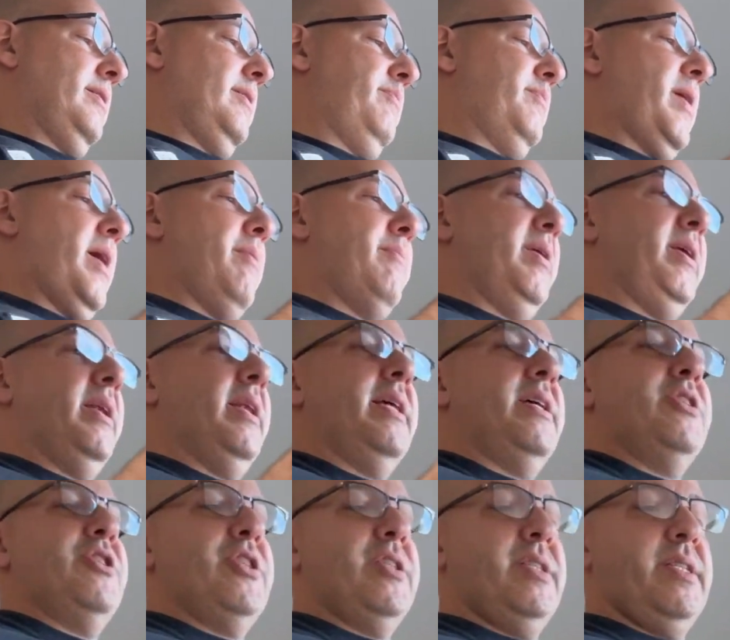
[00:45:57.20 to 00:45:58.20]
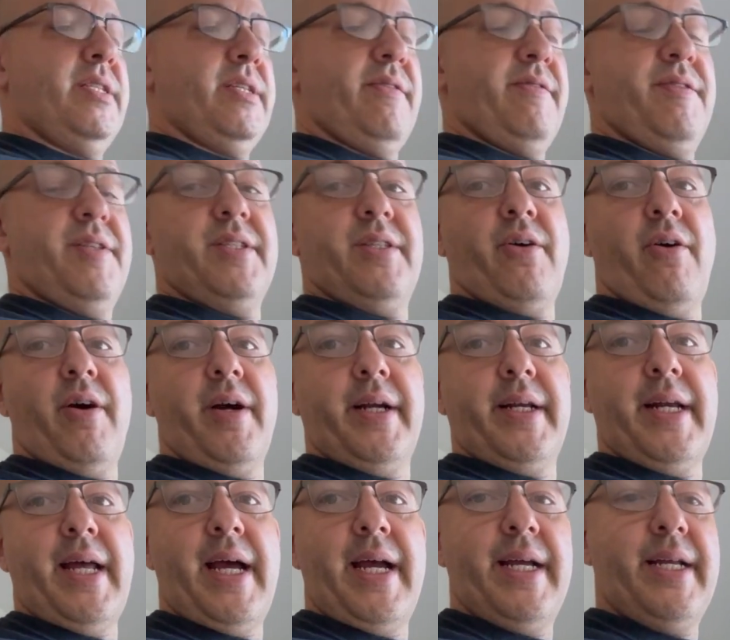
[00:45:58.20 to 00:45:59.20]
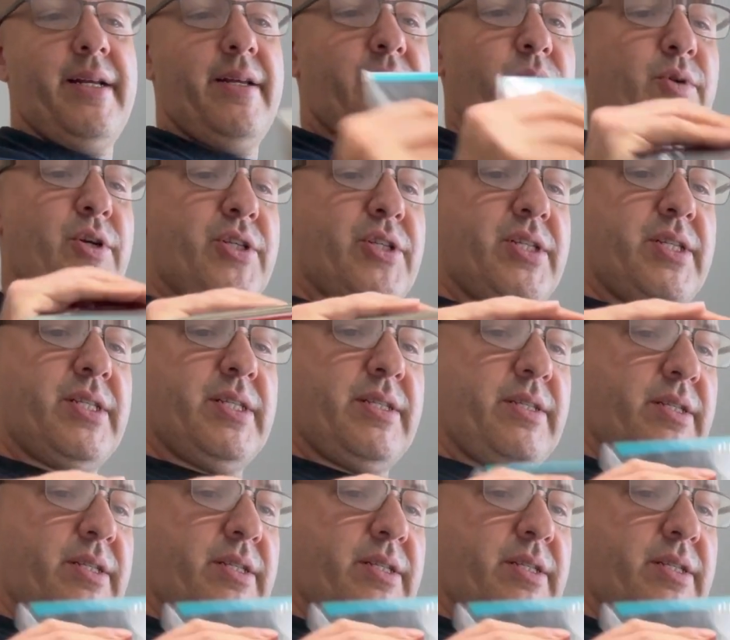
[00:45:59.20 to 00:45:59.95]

Batman Legends of the Dark Knight, which is